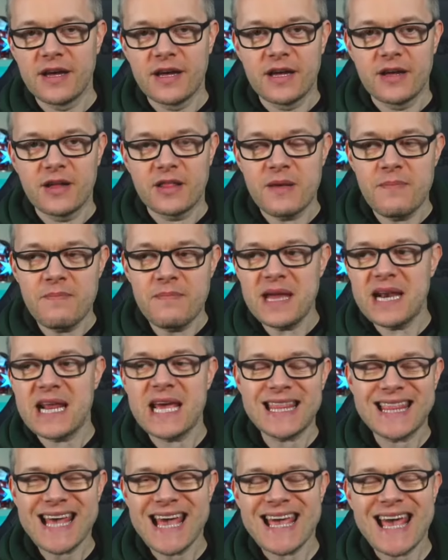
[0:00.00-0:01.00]
The
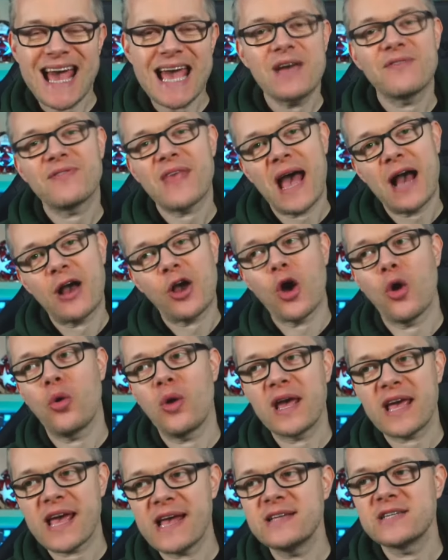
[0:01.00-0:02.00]
minute they gave that goal
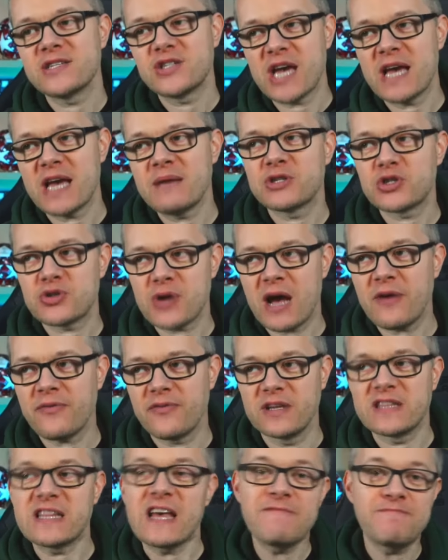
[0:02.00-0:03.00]
against James
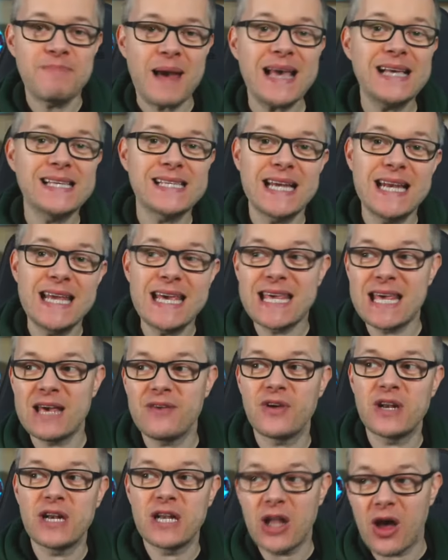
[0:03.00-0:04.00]
Trafford, they've basically
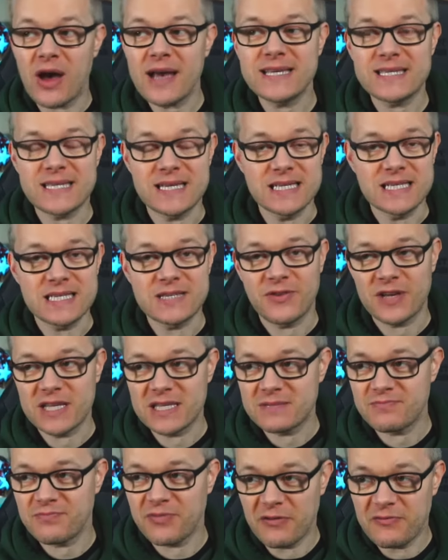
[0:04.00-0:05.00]
given license
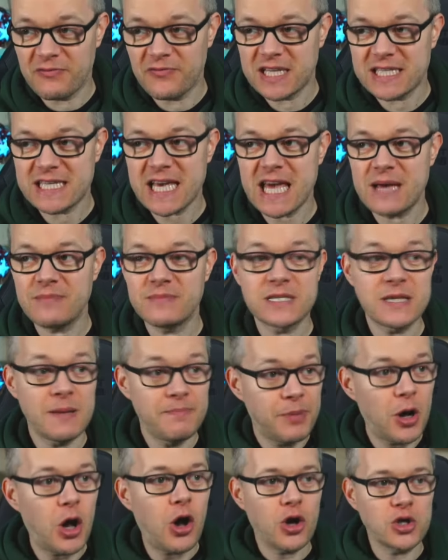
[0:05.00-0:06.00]
for teams to
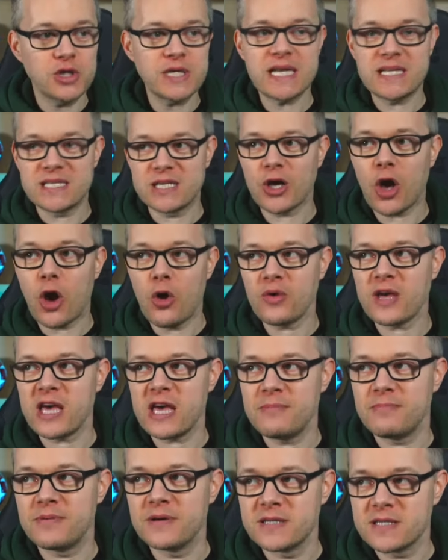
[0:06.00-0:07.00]
barge into
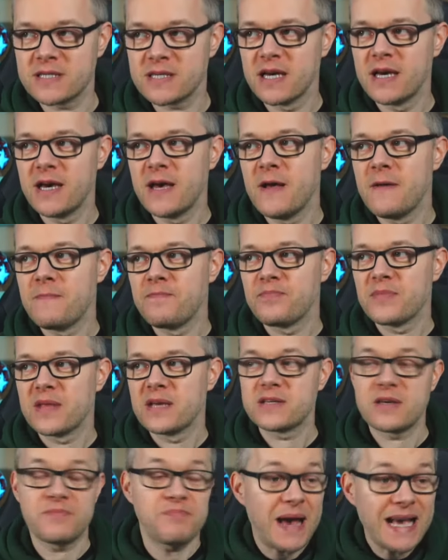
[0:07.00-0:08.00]
goalkeepers.
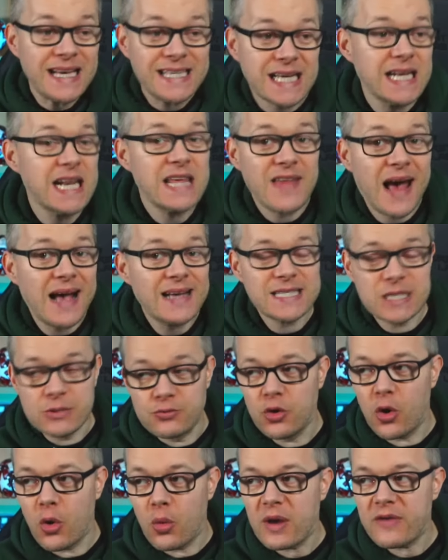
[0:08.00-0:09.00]
So basically, that's the
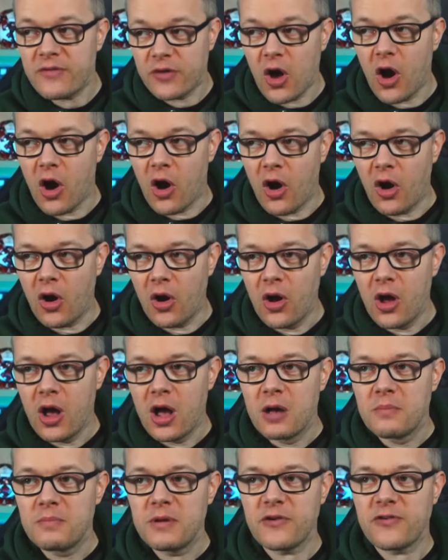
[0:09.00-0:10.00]
rule we've got.
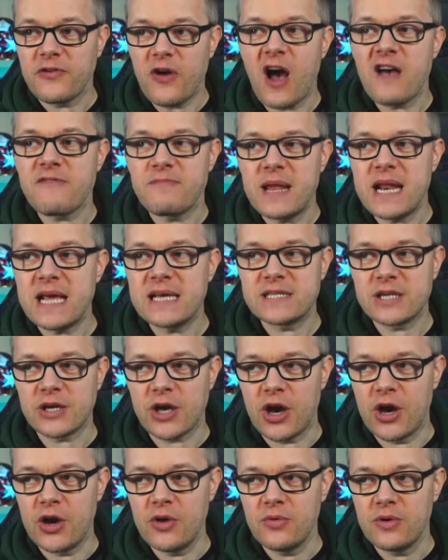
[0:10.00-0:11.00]
But 5 minutes
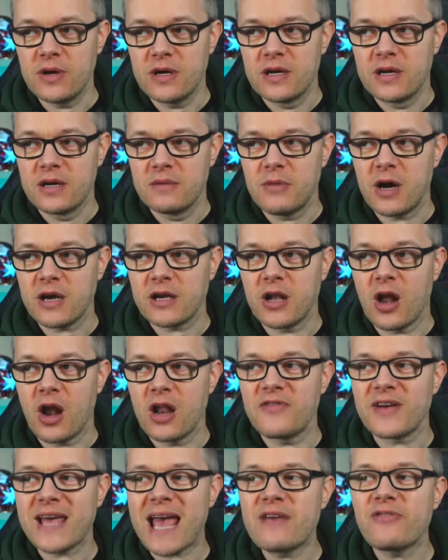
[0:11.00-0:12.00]
ago, Michael
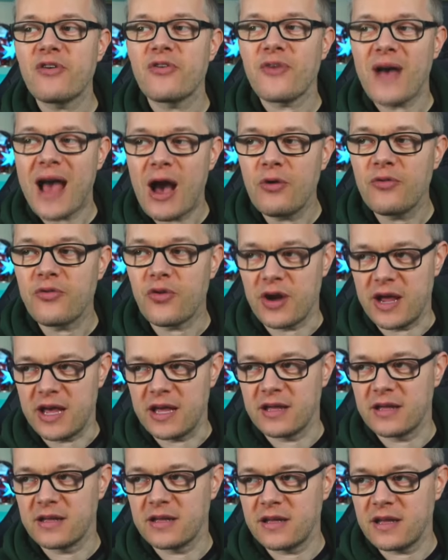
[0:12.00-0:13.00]
Oliver gave a foul for it.
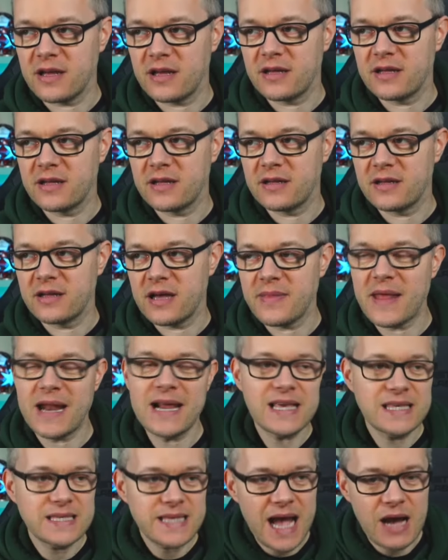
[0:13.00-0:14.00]
And then
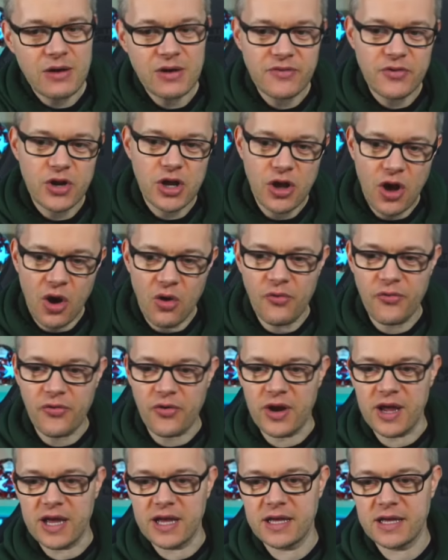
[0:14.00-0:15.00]
he's now given a goal for it.